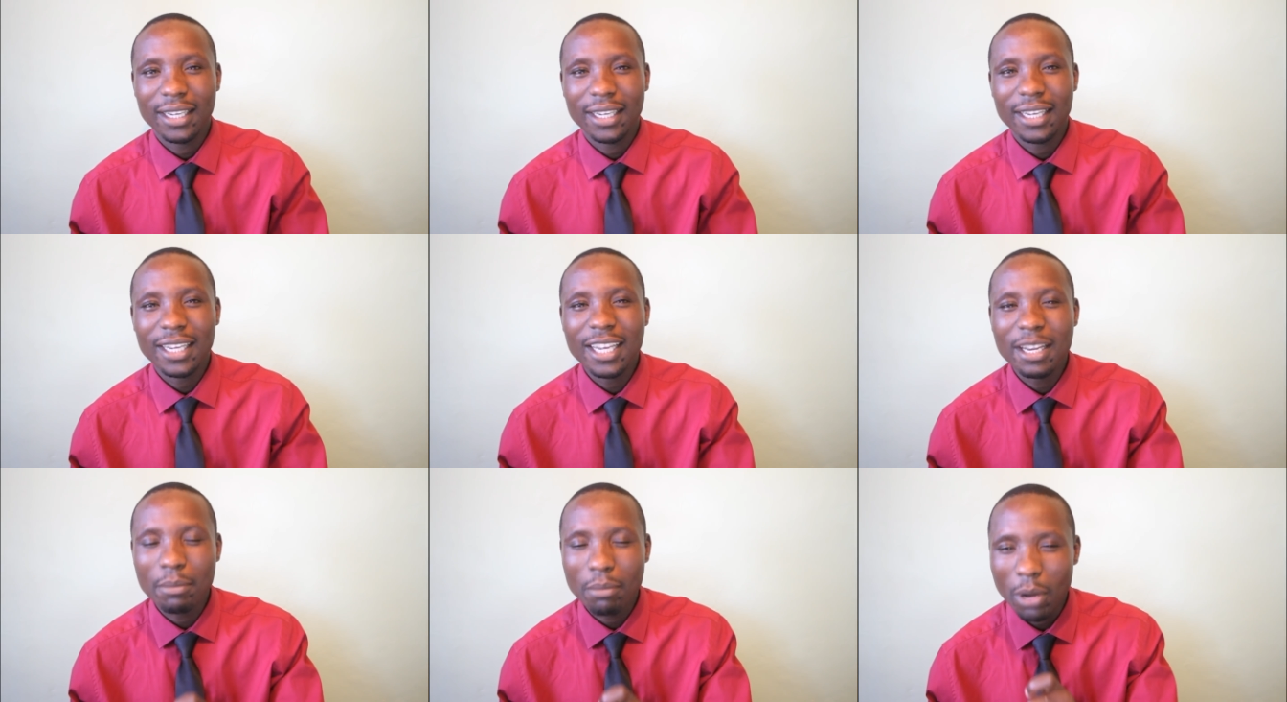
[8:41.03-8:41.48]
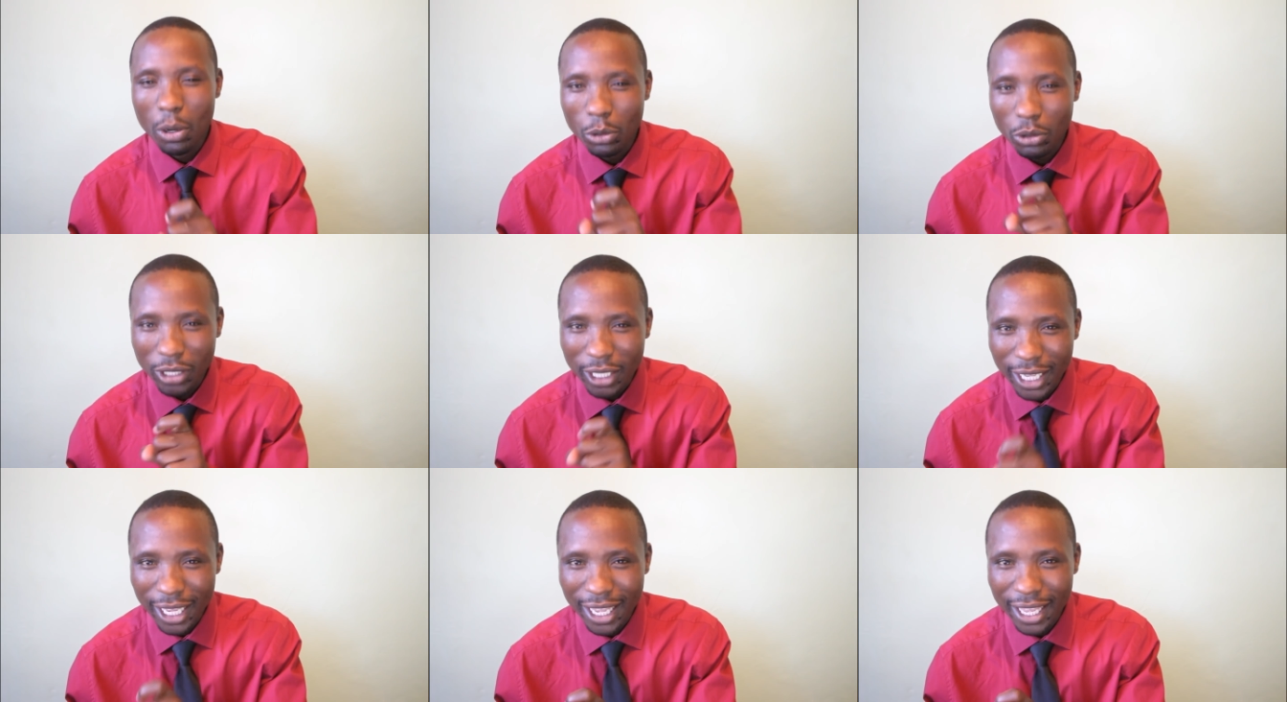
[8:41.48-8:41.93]
in Mount
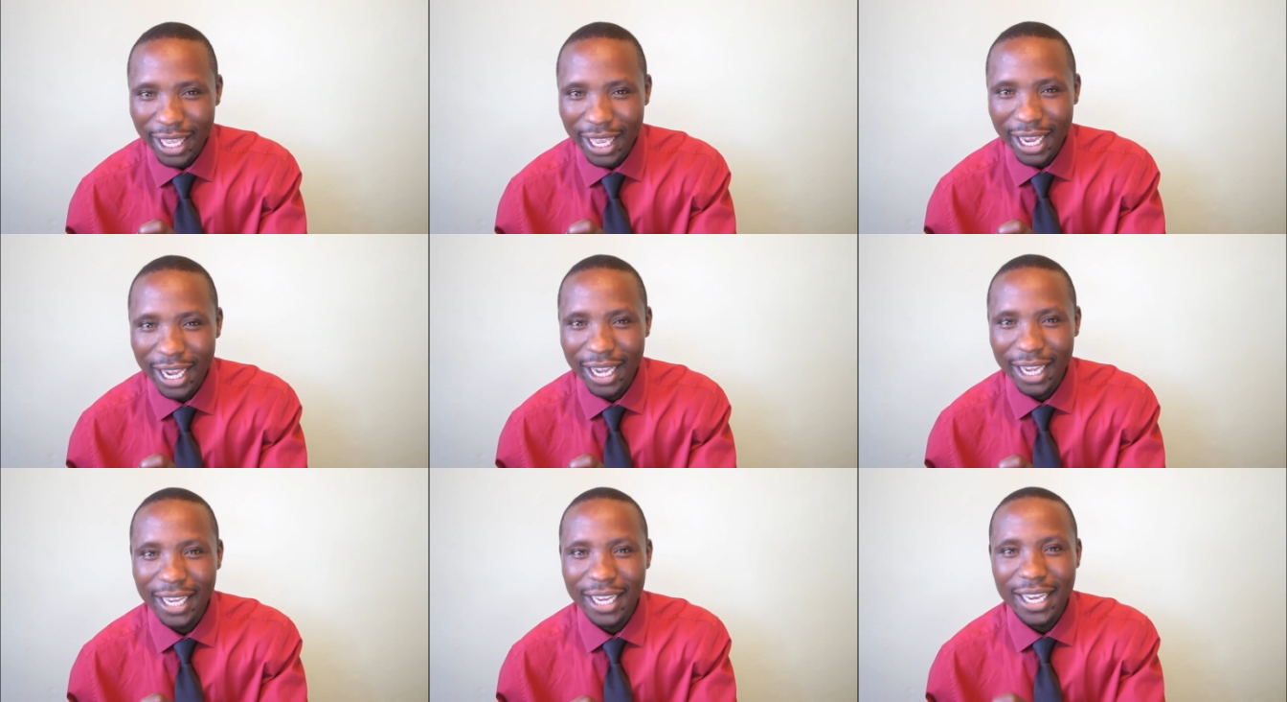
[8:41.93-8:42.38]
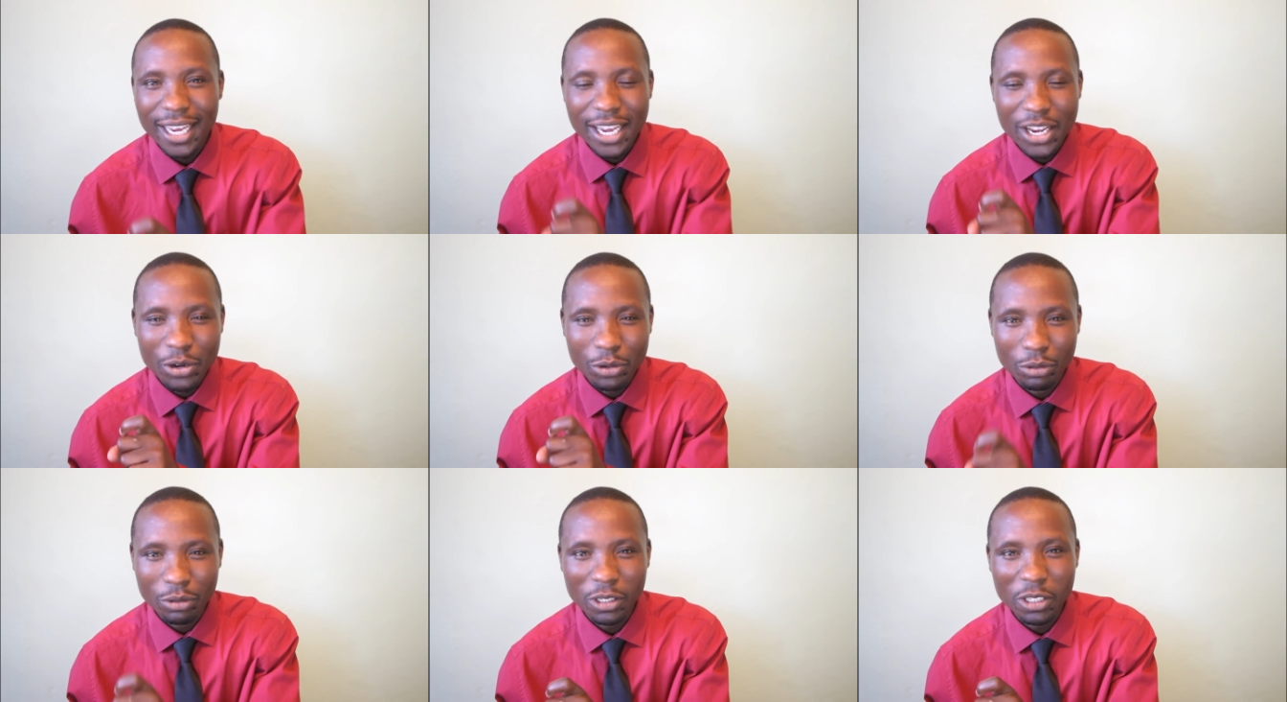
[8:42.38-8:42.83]
Kenya in
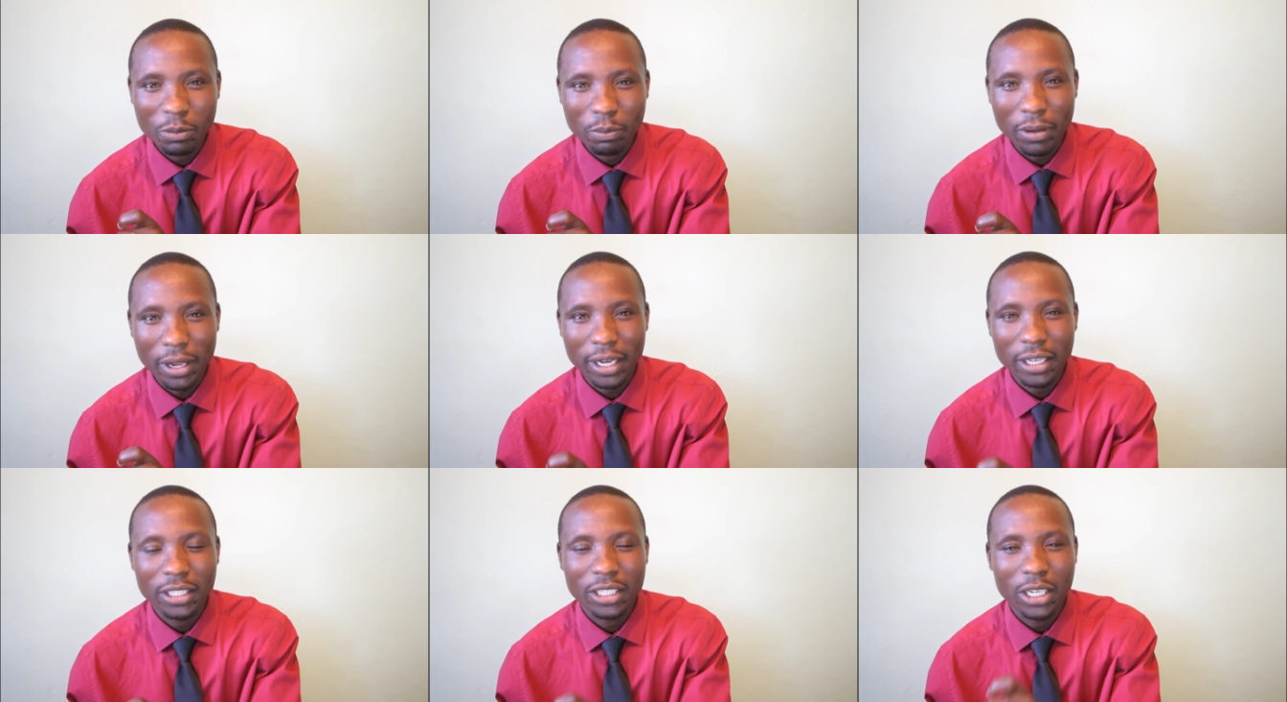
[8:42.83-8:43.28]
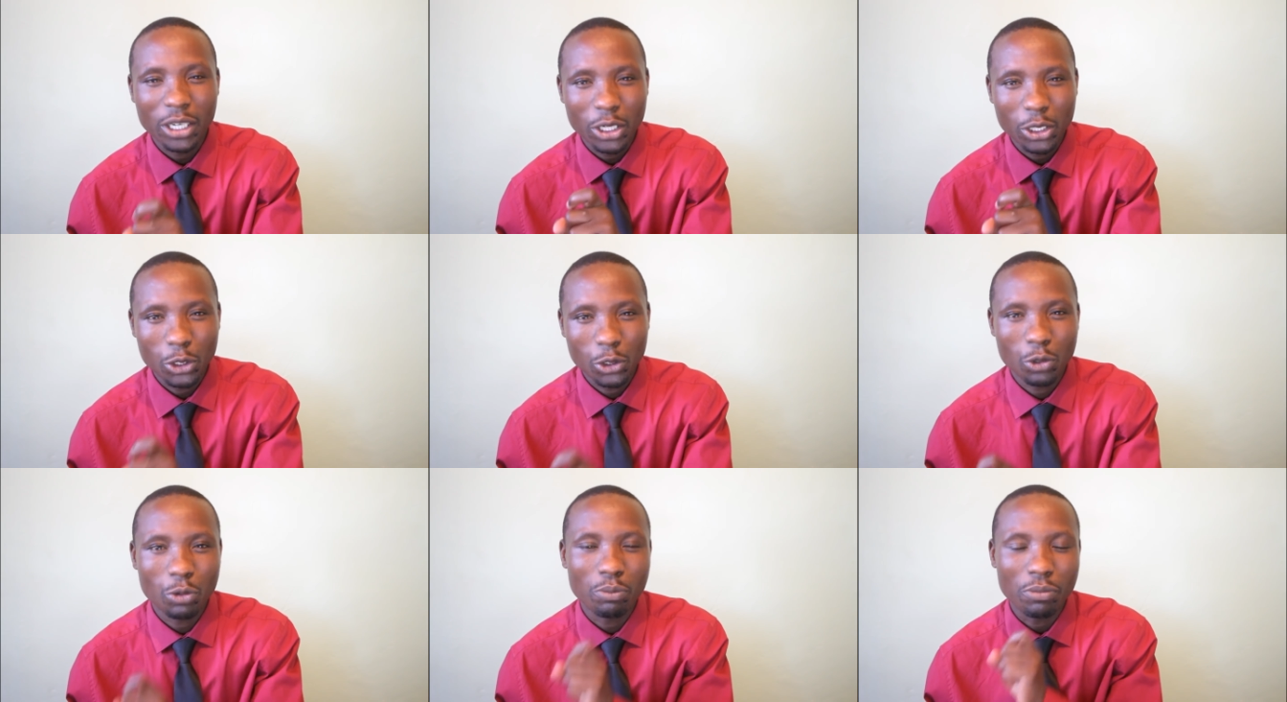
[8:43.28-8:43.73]
respect
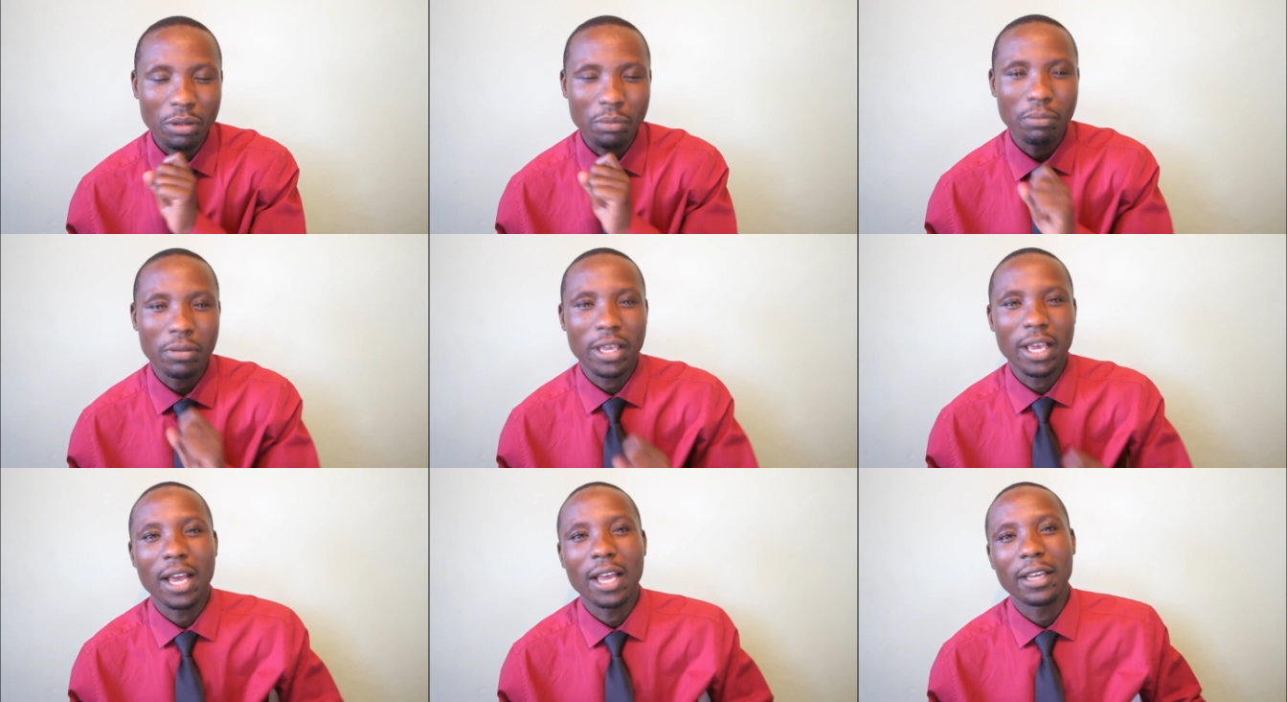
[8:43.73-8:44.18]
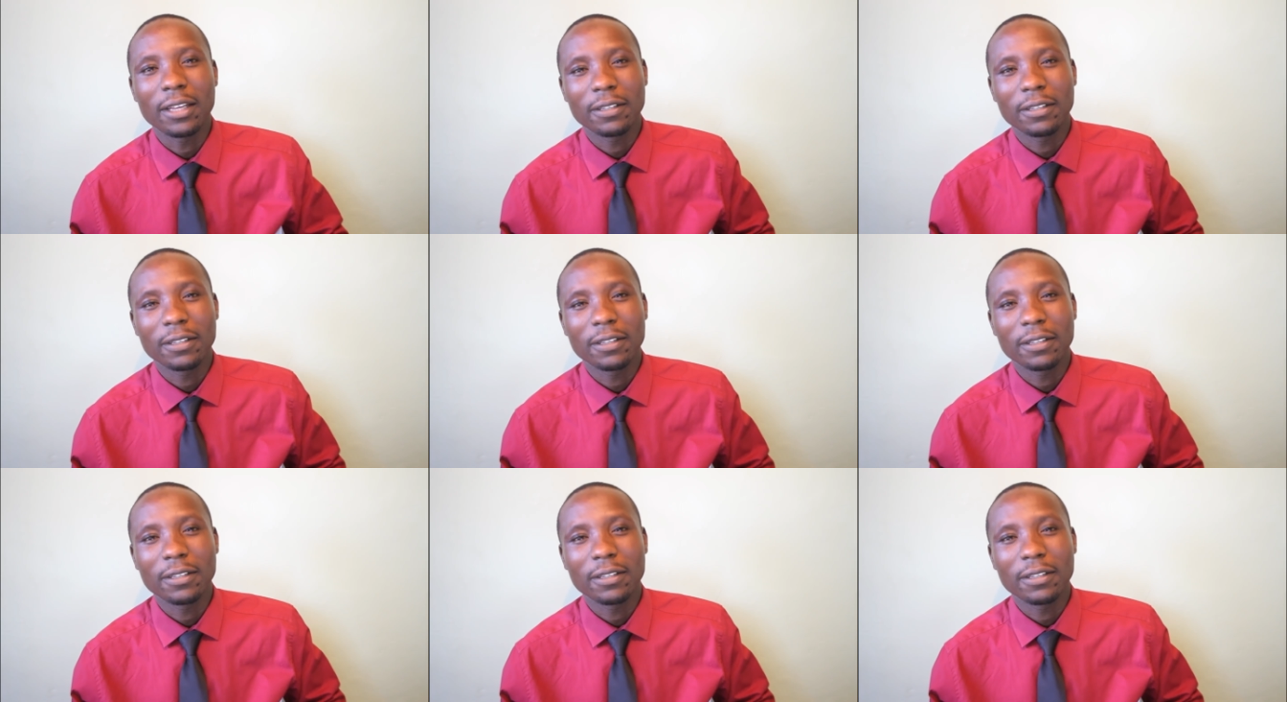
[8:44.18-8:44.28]
to BBI?